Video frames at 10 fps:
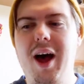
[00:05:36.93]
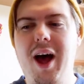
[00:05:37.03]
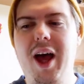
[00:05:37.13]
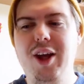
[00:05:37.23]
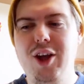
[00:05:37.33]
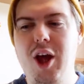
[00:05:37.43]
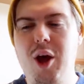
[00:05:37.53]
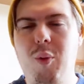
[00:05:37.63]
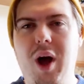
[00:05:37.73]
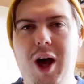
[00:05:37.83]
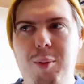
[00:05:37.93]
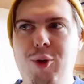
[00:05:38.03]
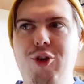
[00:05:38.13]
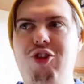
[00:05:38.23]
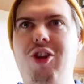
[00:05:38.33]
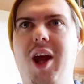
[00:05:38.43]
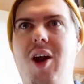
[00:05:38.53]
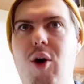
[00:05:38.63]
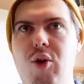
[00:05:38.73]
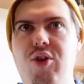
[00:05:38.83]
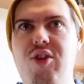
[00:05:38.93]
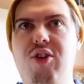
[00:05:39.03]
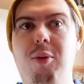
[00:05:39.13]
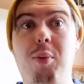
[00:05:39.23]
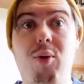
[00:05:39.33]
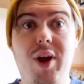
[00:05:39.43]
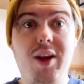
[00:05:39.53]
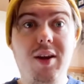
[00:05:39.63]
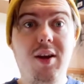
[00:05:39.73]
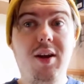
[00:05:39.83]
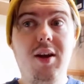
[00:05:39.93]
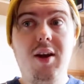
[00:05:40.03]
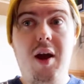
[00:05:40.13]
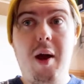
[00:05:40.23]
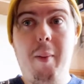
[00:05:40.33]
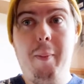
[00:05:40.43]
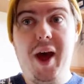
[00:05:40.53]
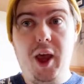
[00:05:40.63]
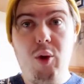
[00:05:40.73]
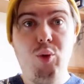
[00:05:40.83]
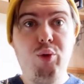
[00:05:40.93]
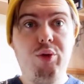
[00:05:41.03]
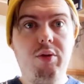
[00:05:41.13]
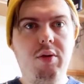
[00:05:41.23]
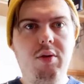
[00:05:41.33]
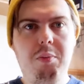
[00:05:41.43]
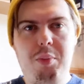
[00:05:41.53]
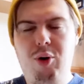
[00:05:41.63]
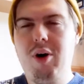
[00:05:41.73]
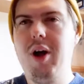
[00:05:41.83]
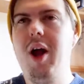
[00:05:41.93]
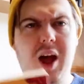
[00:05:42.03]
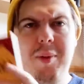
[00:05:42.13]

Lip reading: I know how much it costs to print my own book.